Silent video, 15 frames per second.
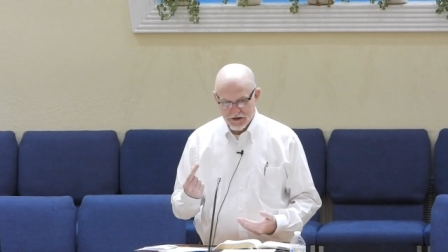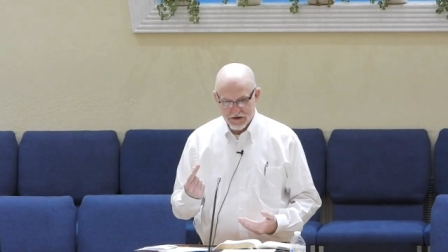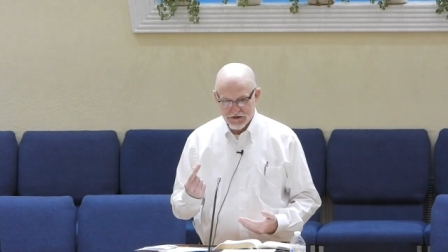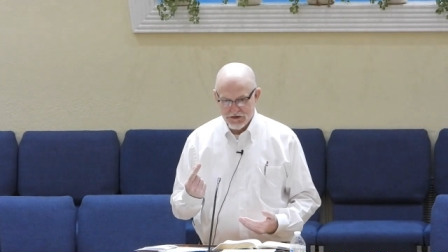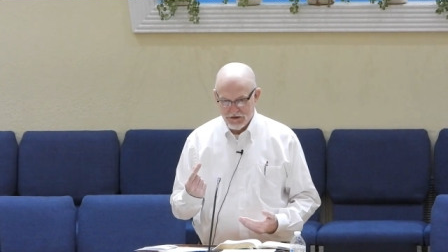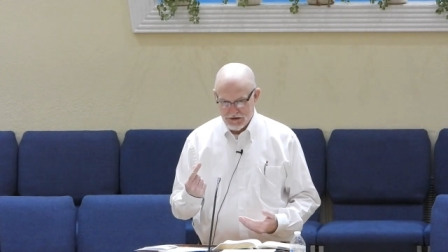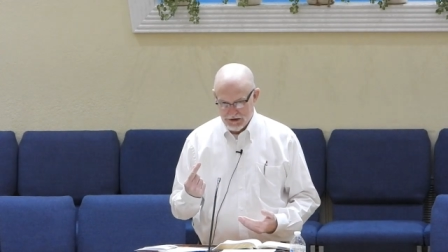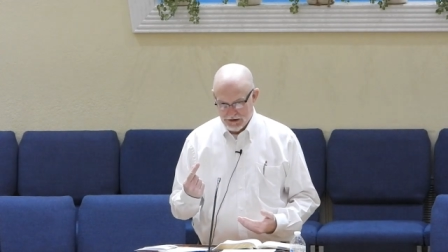going
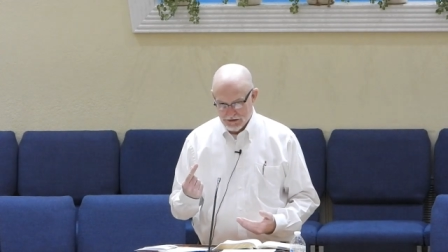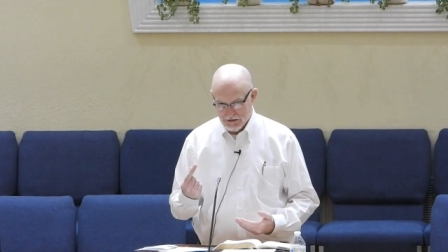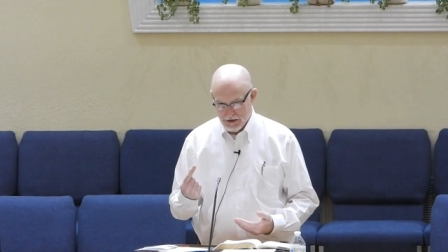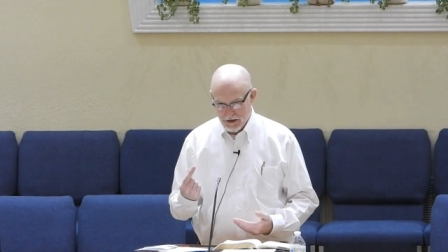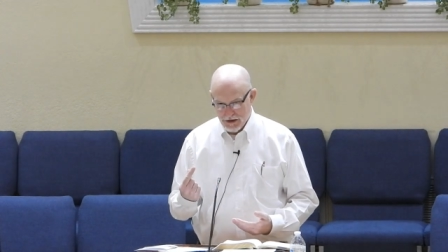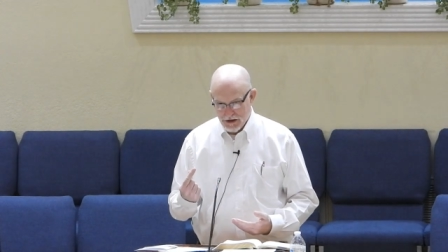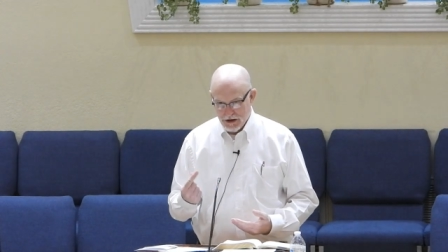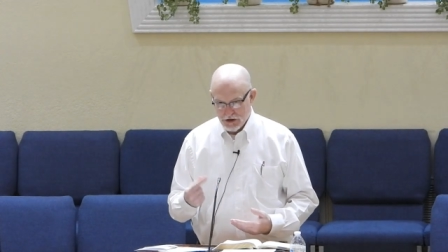to see it.
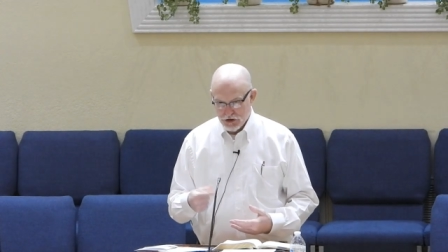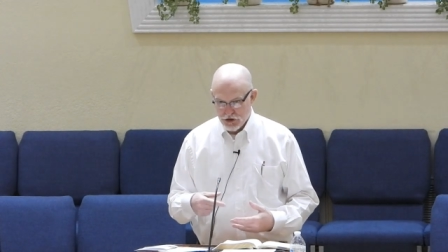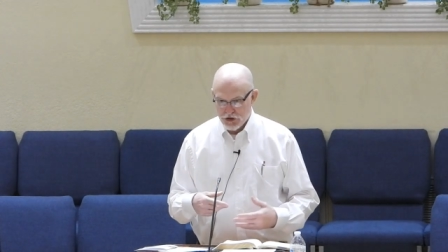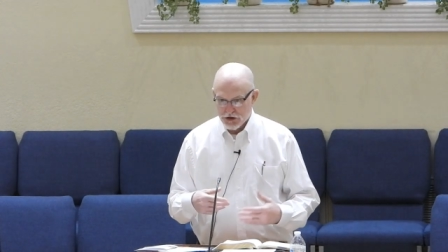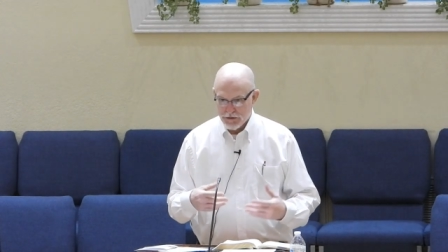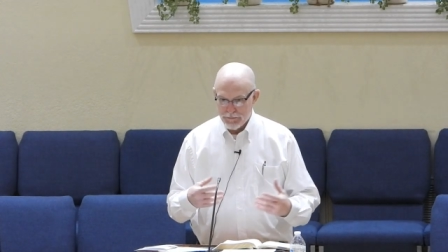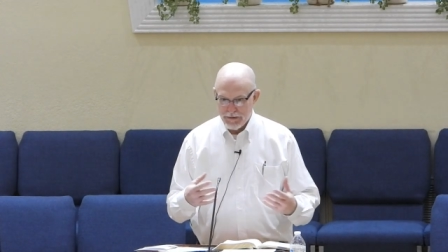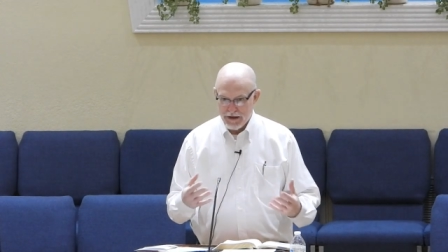You're
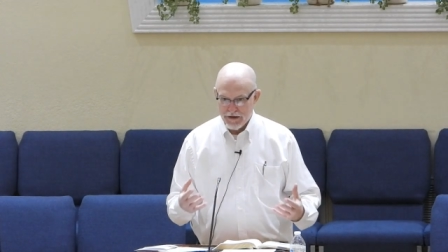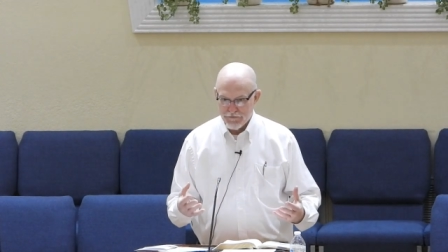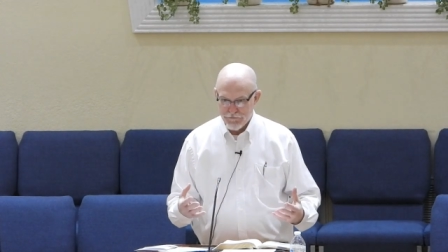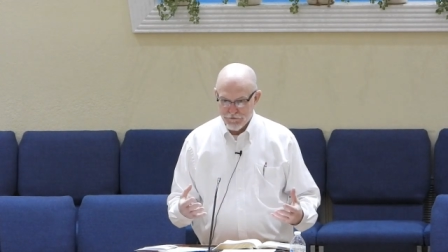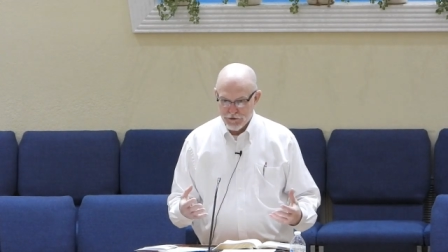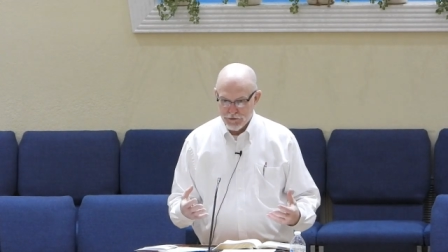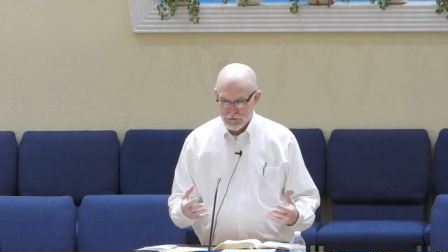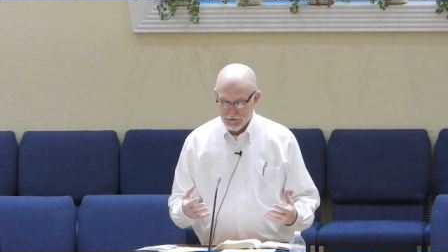going to bear
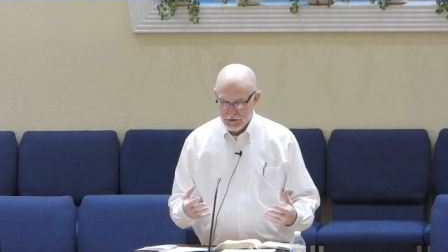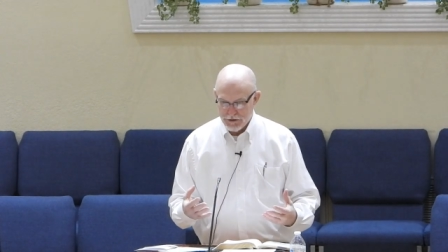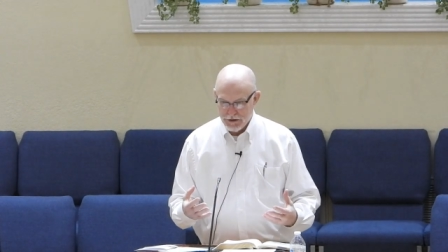fruit.